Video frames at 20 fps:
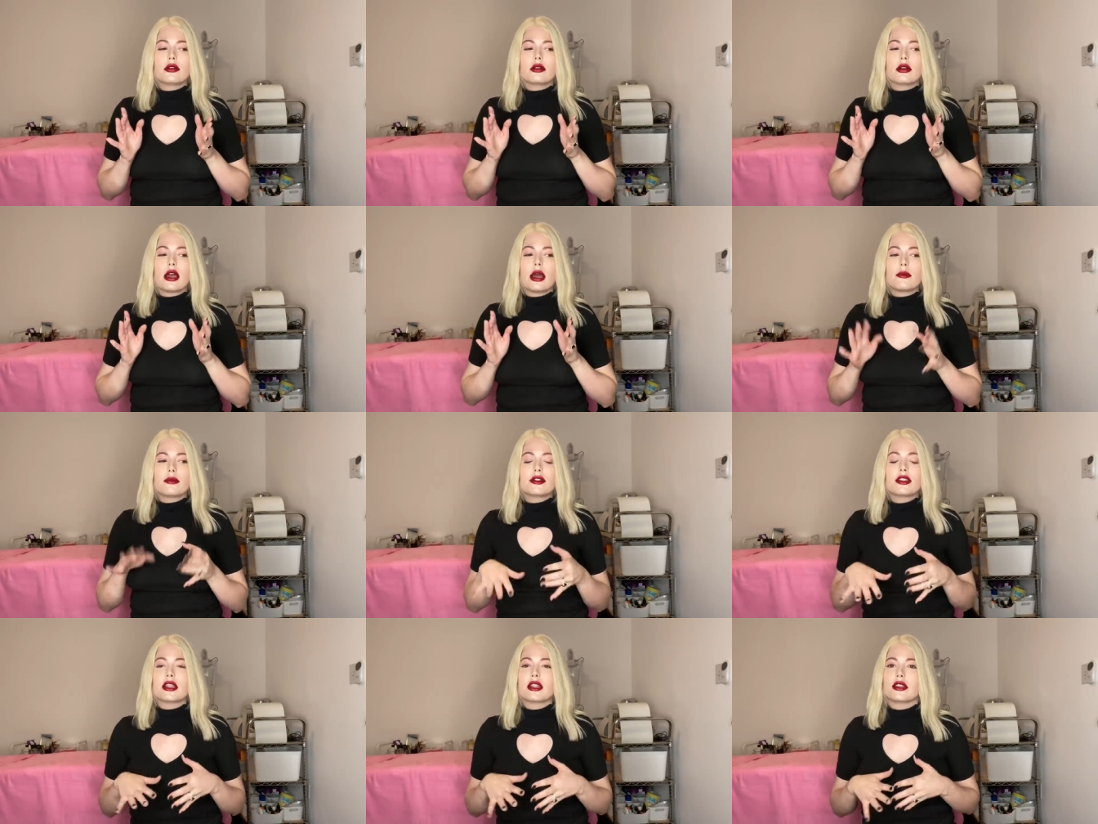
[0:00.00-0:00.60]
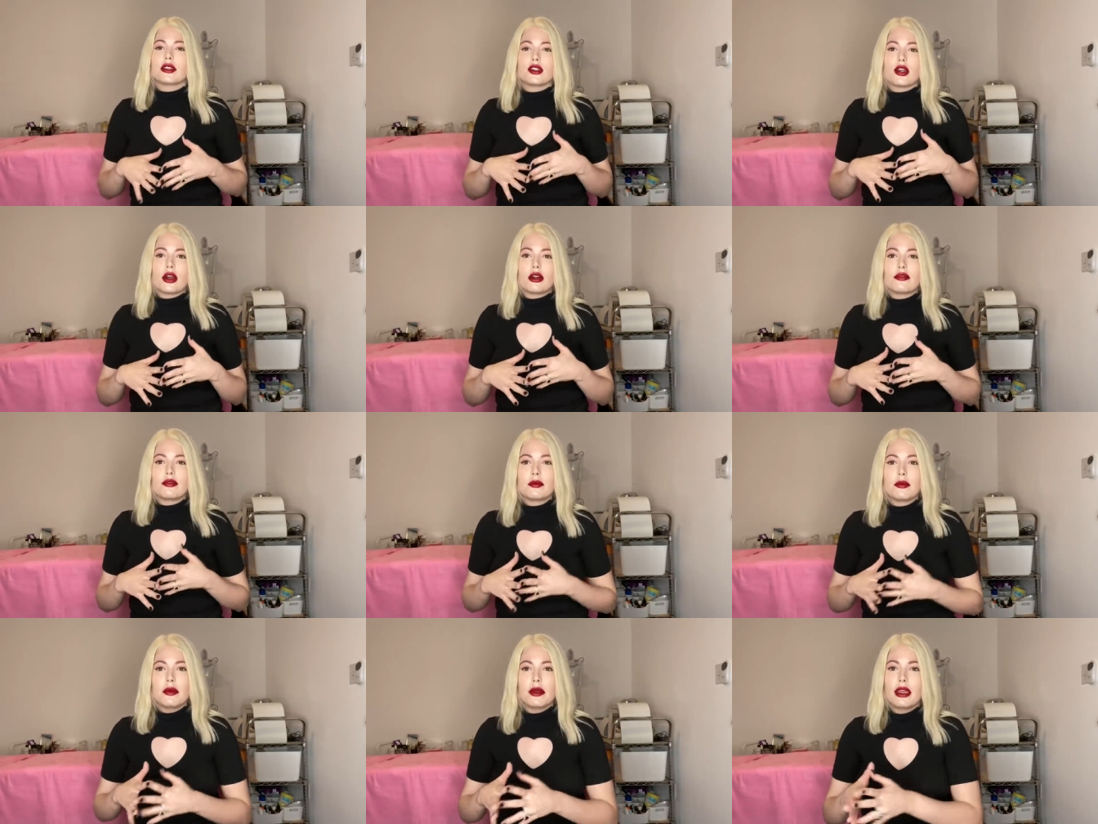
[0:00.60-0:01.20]
I'm just gonna start
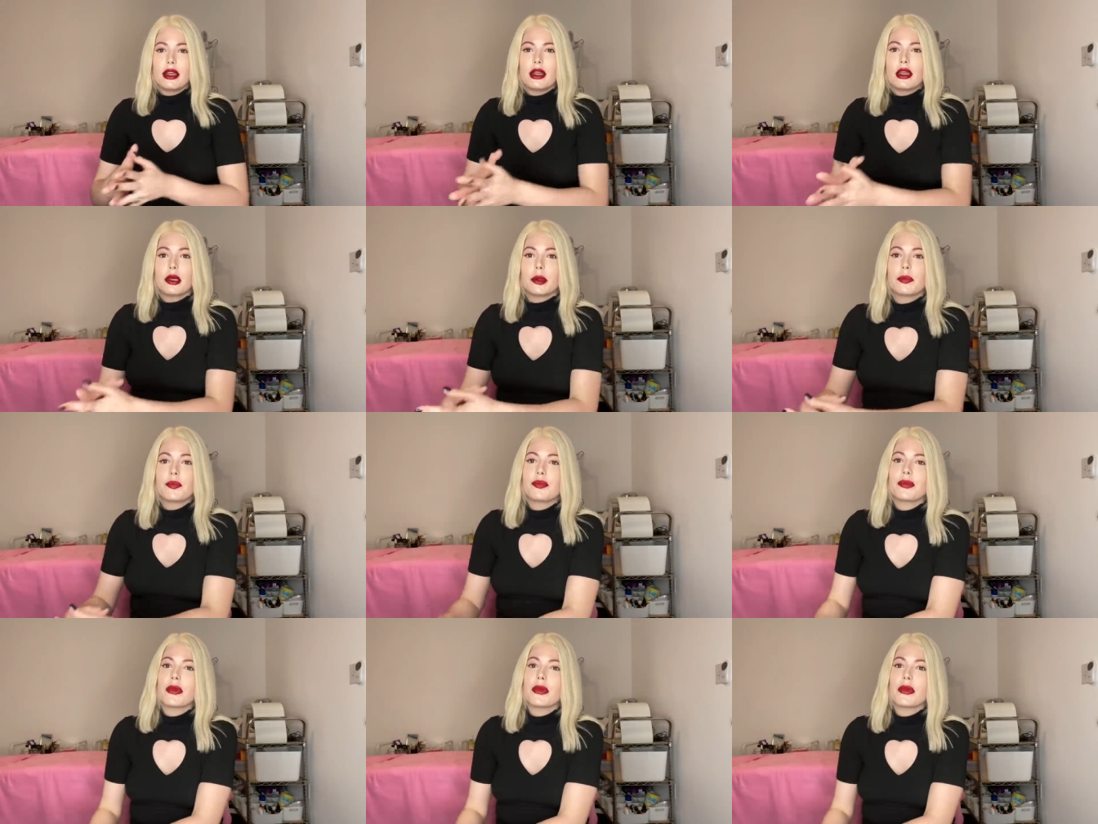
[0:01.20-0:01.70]
from the beginning.